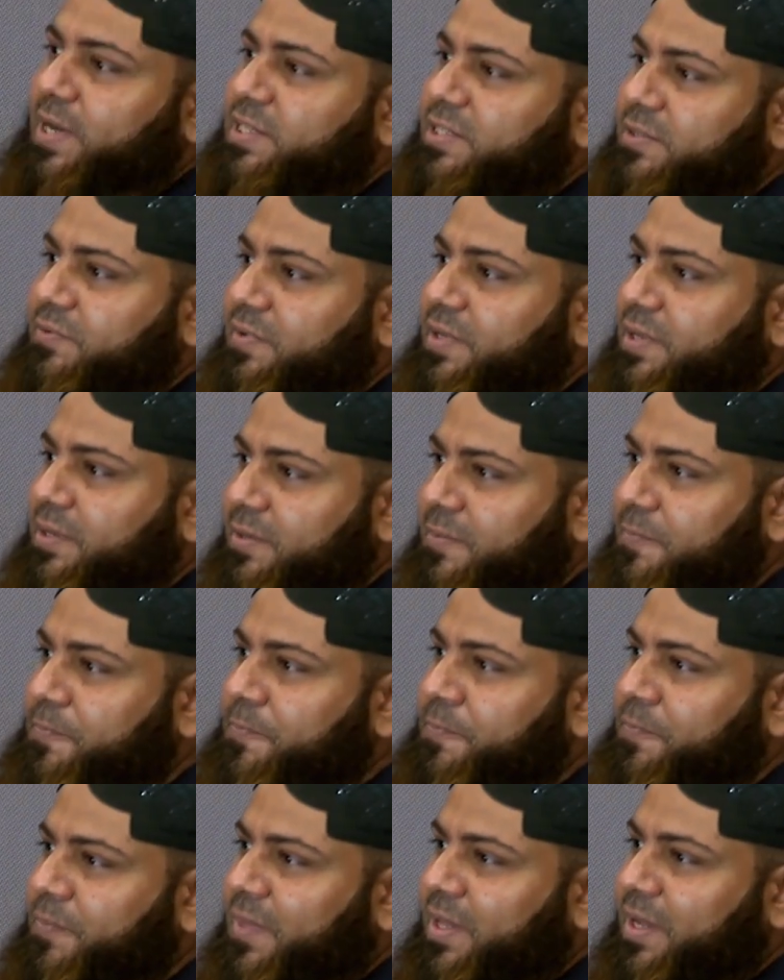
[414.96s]
twice a week
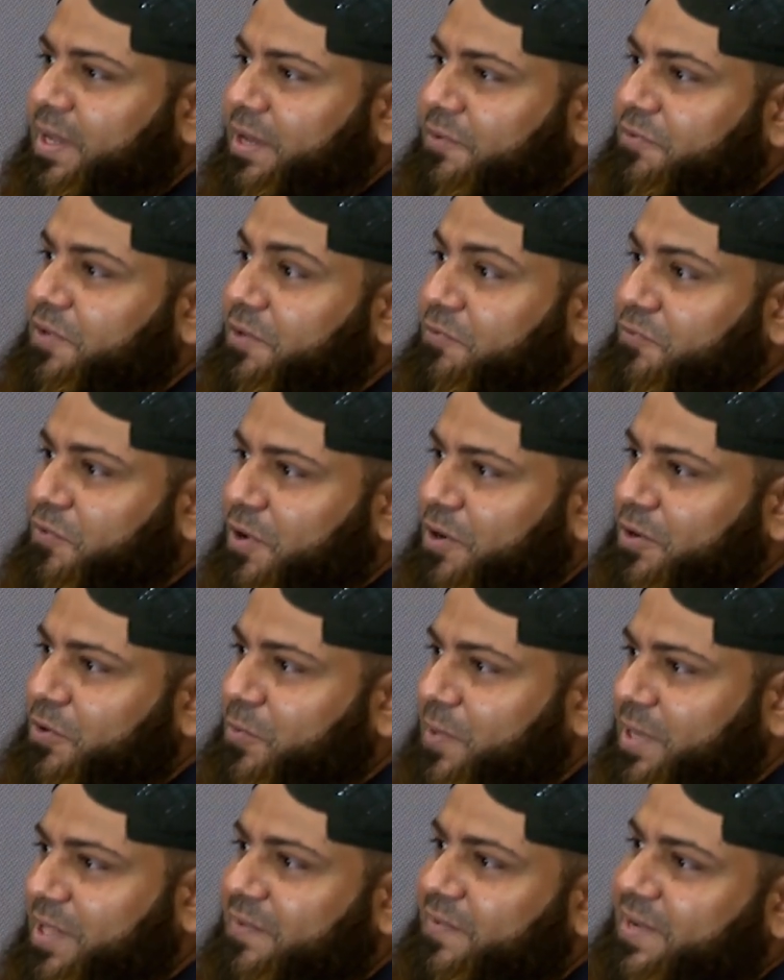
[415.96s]
if he want
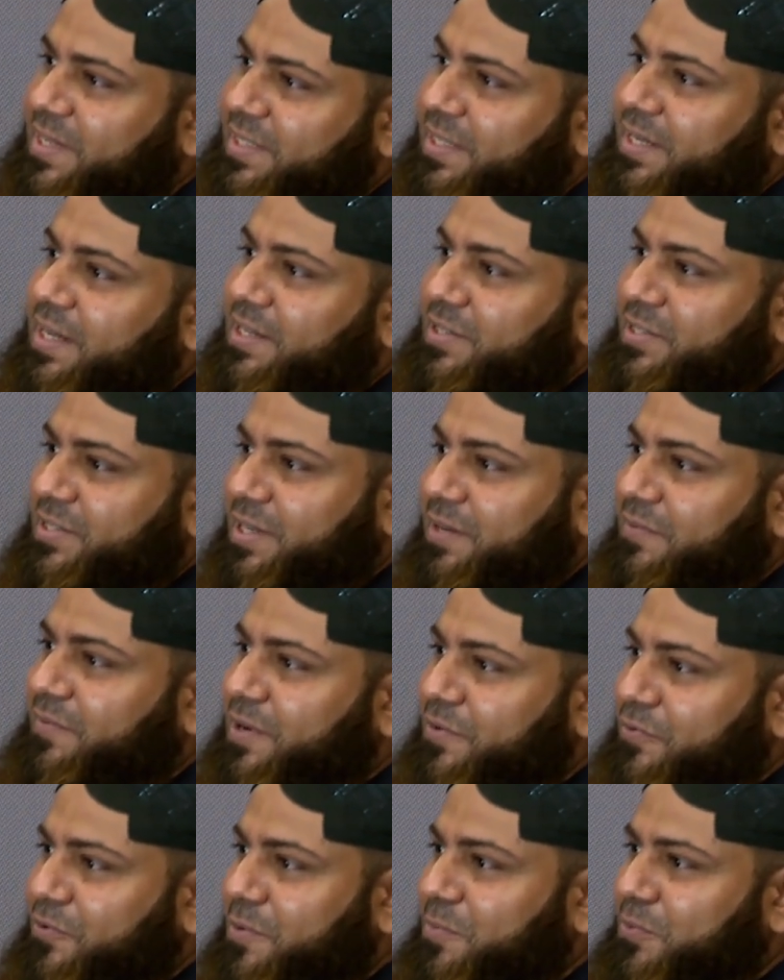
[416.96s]
to. Otherwise, he can still
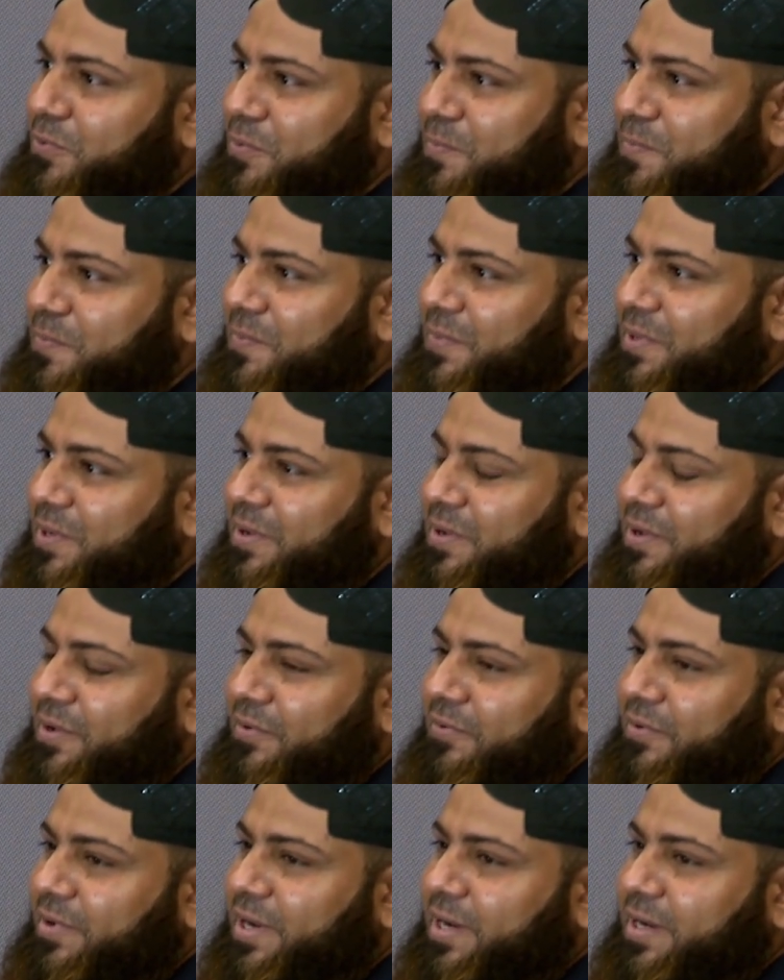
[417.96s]
work from home,
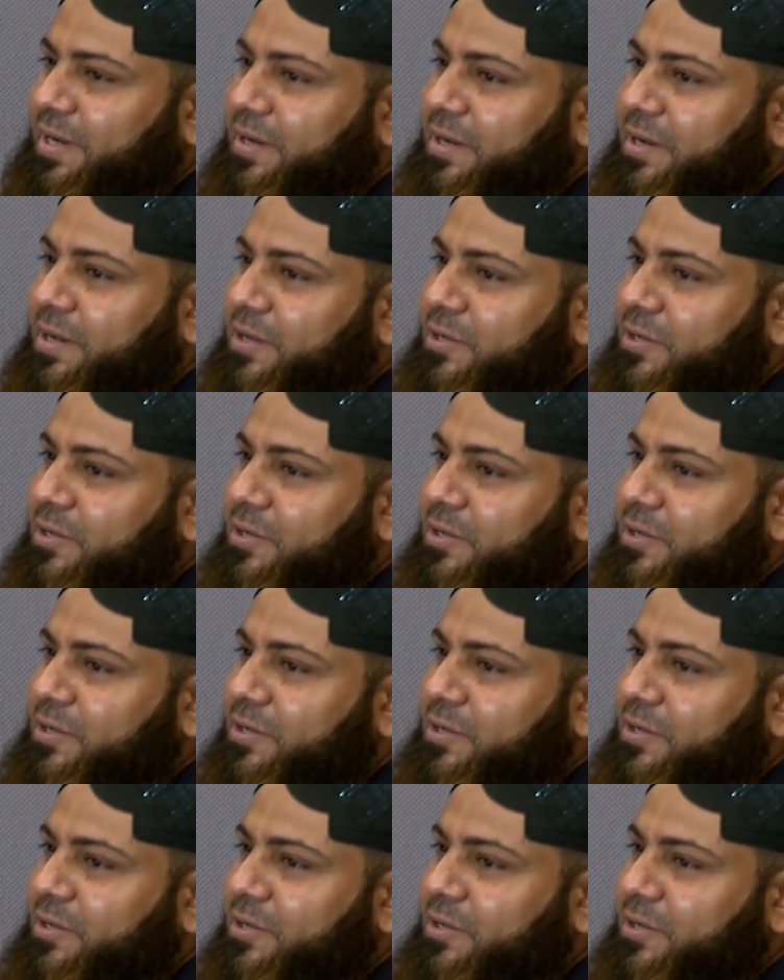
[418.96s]
right?